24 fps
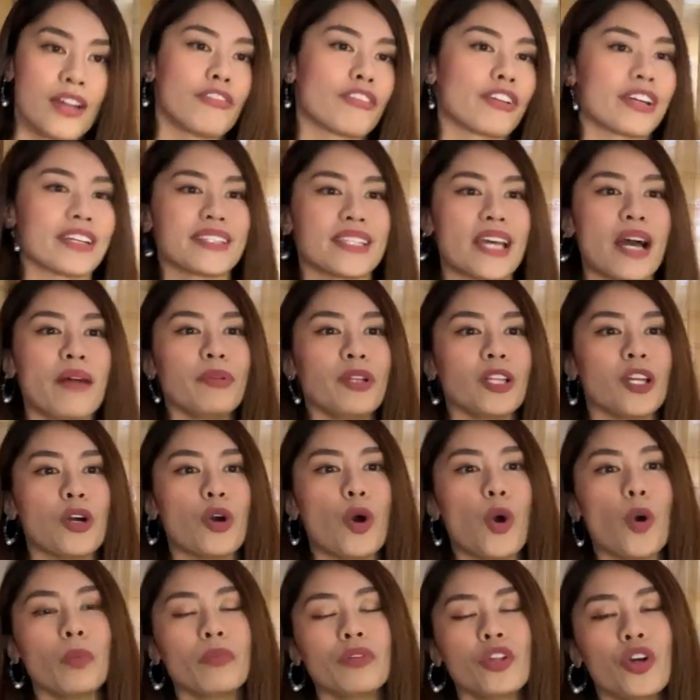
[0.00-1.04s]
For example, a
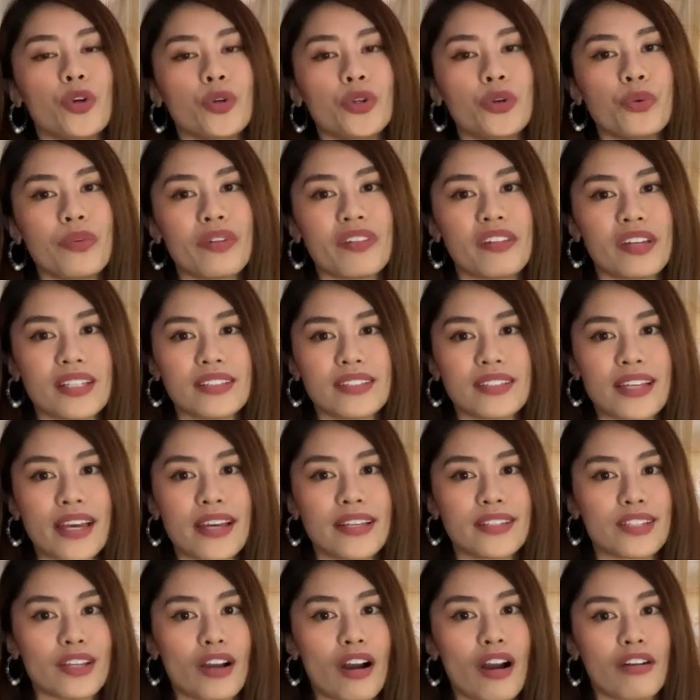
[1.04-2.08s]
home loan with the
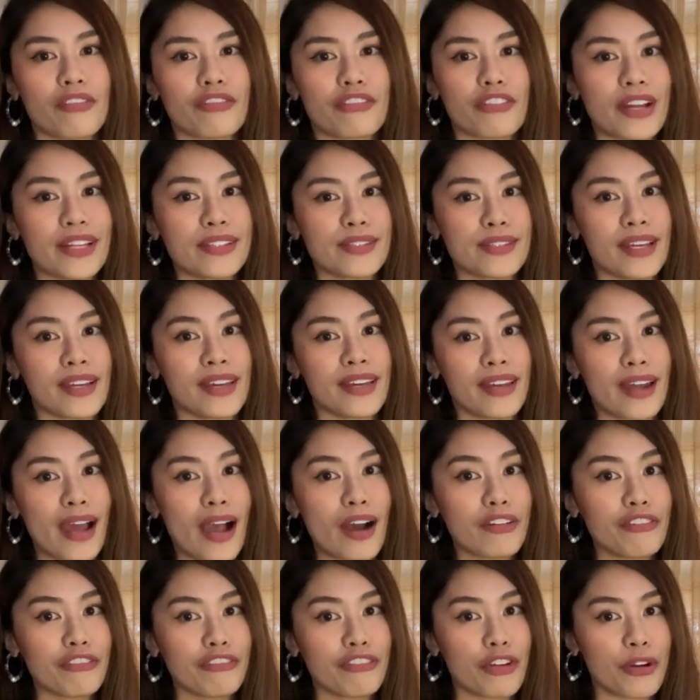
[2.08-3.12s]
intent of renting it
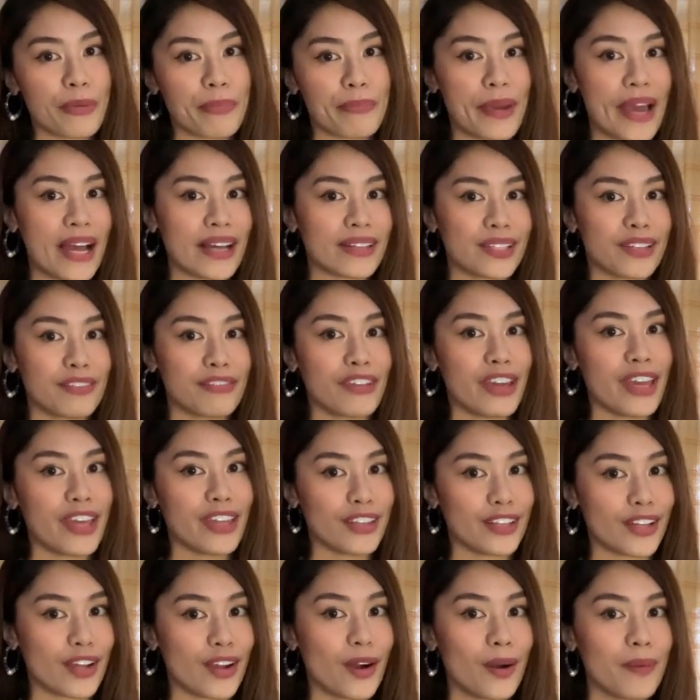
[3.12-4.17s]
out for passive
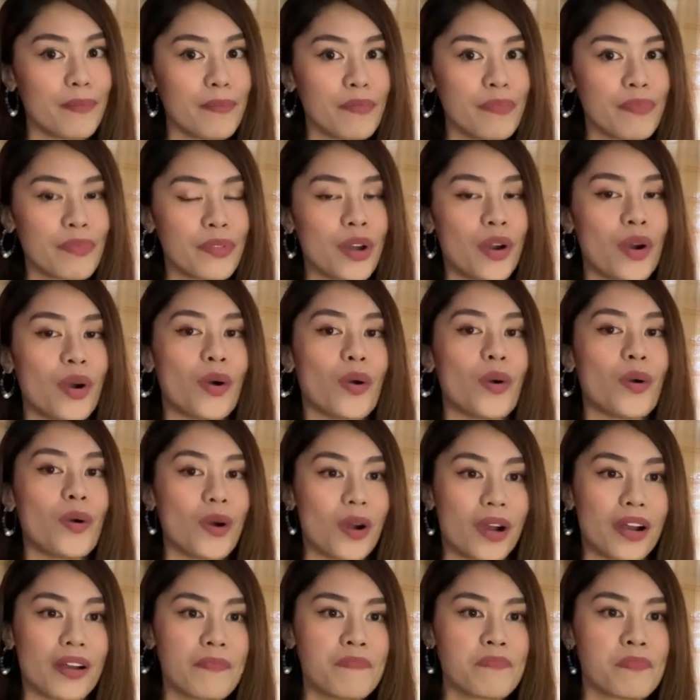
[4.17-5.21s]
income,
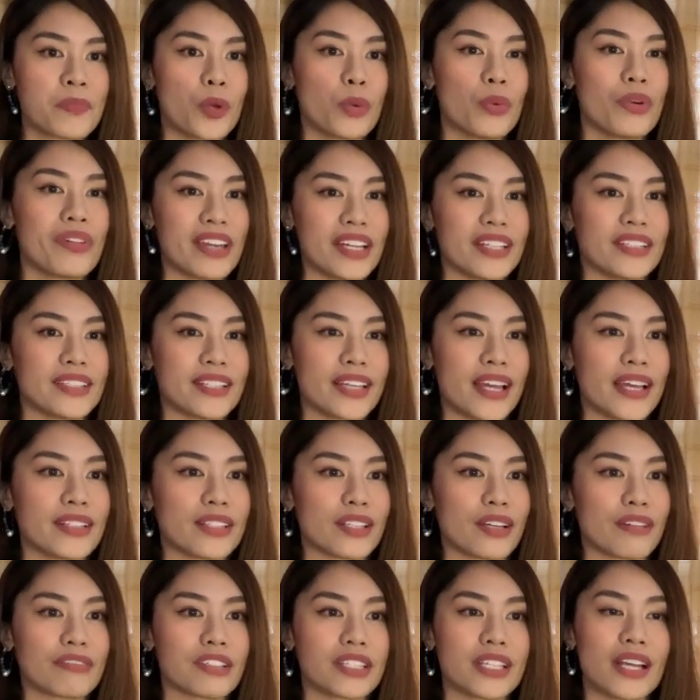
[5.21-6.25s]
or with the
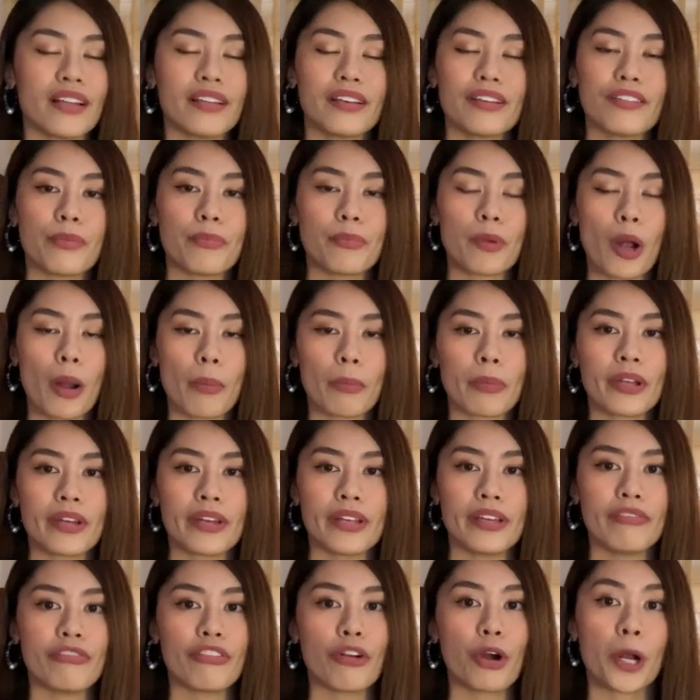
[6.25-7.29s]
intent of selling the property
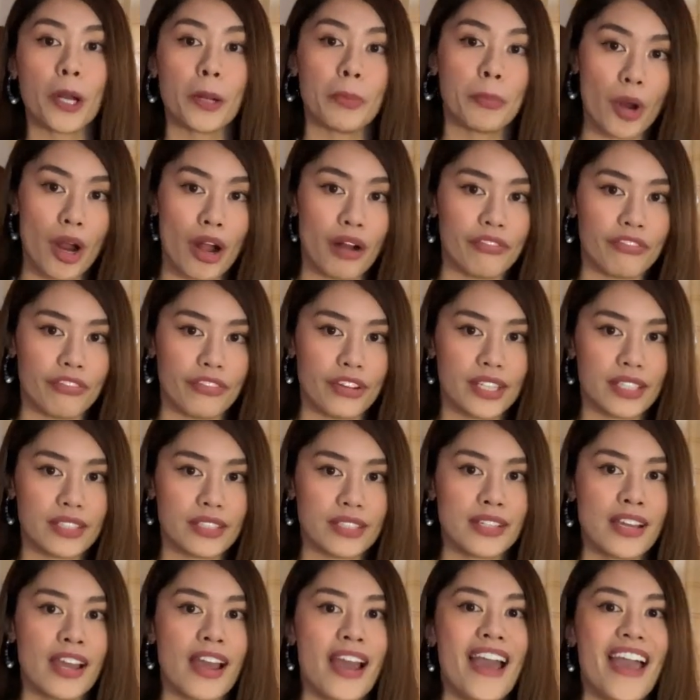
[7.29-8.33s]
for a profit
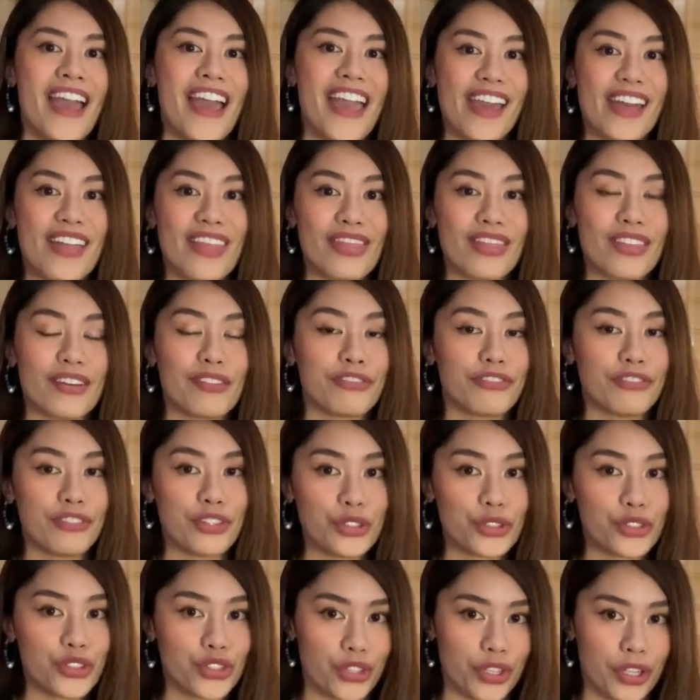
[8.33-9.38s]
in the
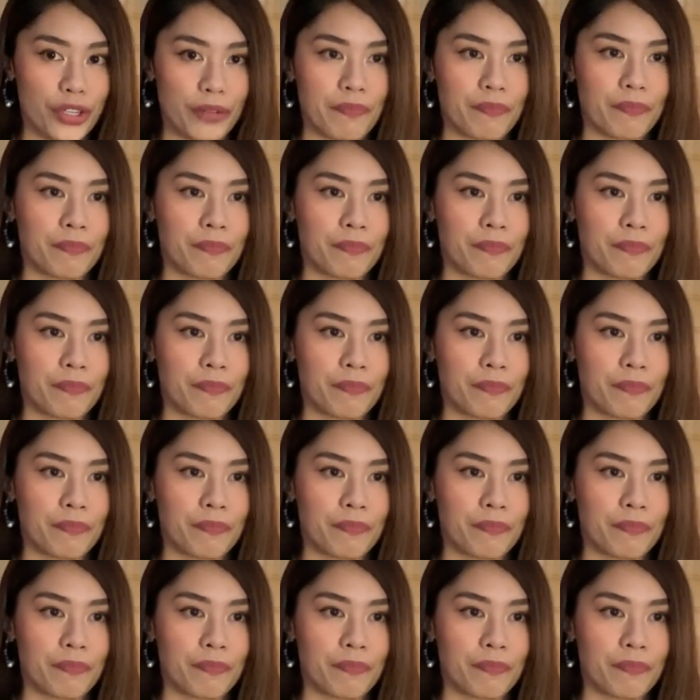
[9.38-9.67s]
future.